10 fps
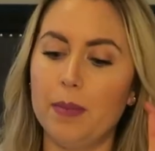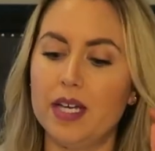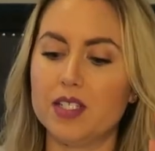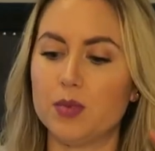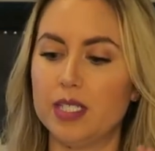
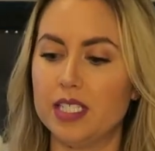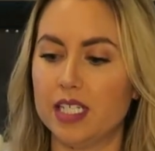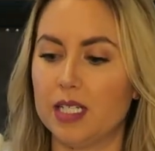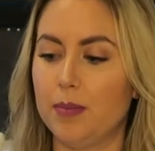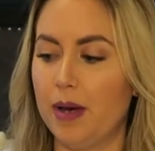but we
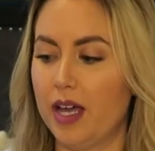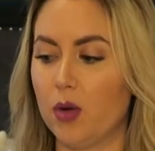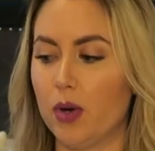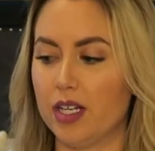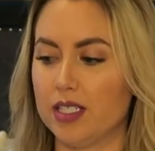did buy
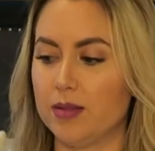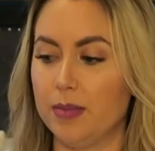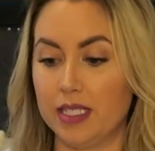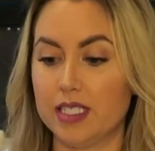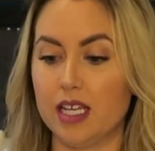quite a
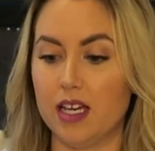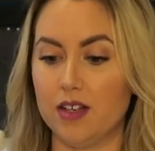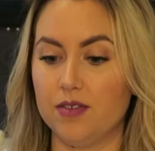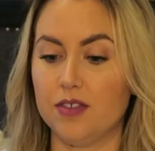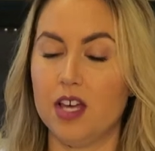bit
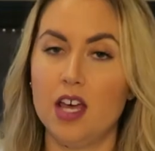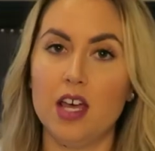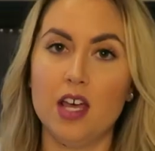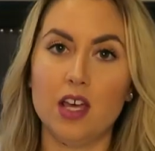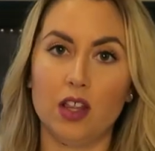of
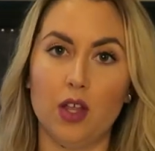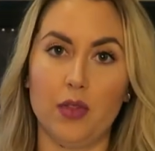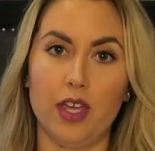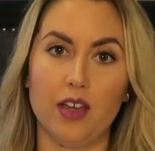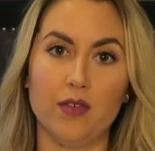
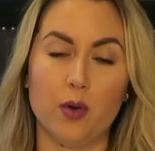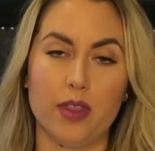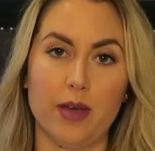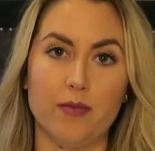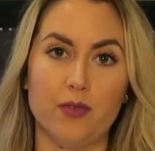clothing
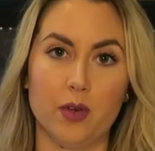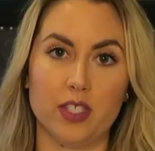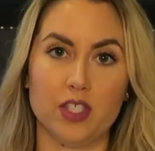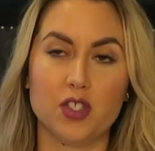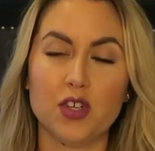for them for
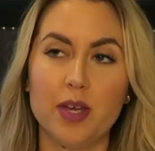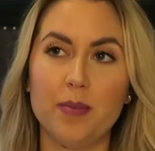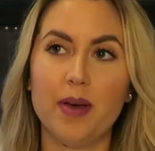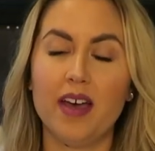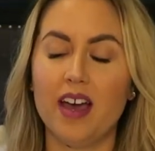this trip.